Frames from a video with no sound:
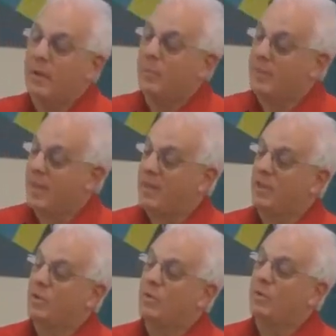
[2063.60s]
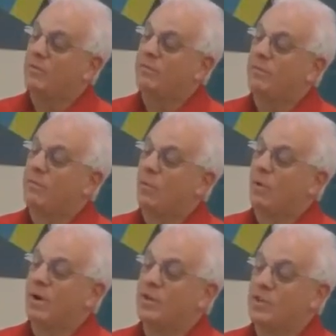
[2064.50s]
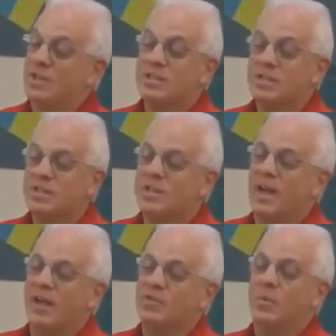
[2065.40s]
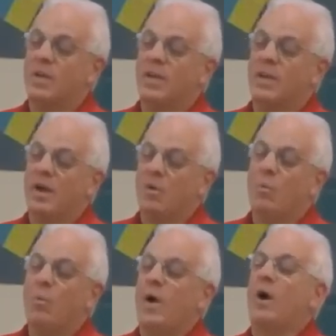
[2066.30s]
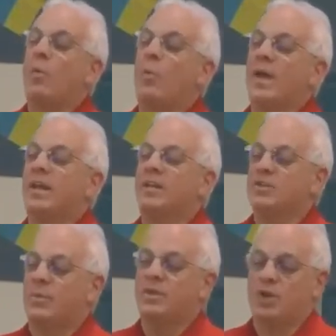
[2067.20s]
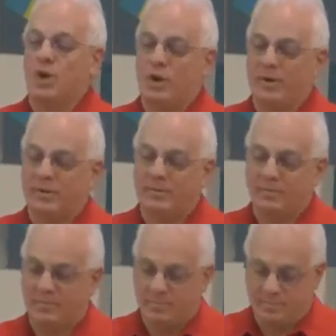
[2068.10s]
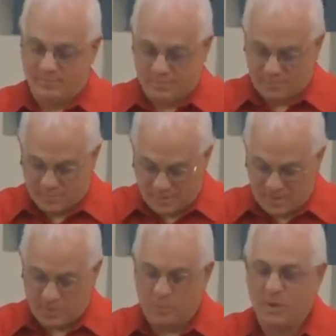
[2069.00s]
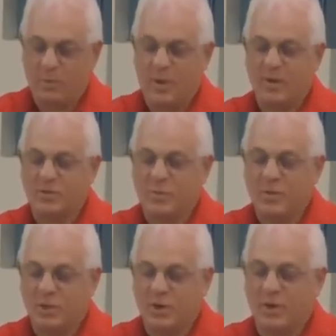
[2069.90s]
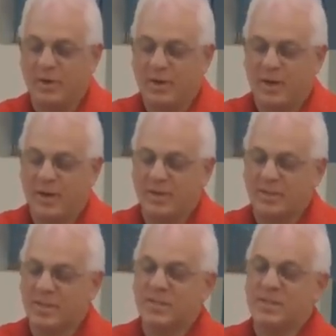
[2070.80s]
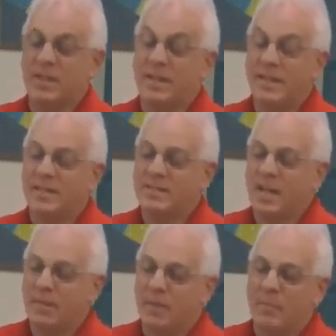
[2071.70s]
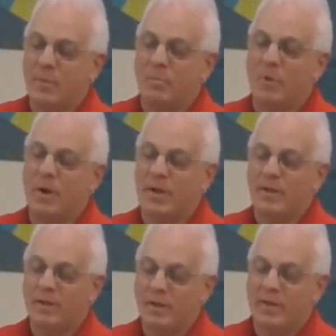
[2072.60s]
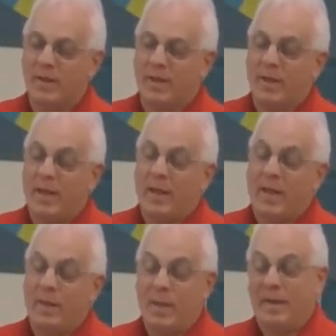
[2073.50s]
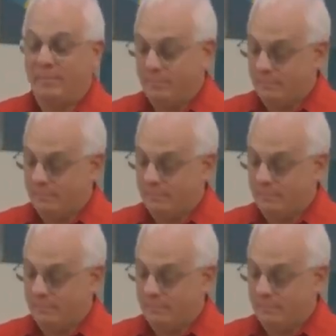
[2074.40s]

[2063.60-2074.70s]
We thank you for Jesus as we w- await his return as we await his return. And it's his, in his name that we pray. Amen.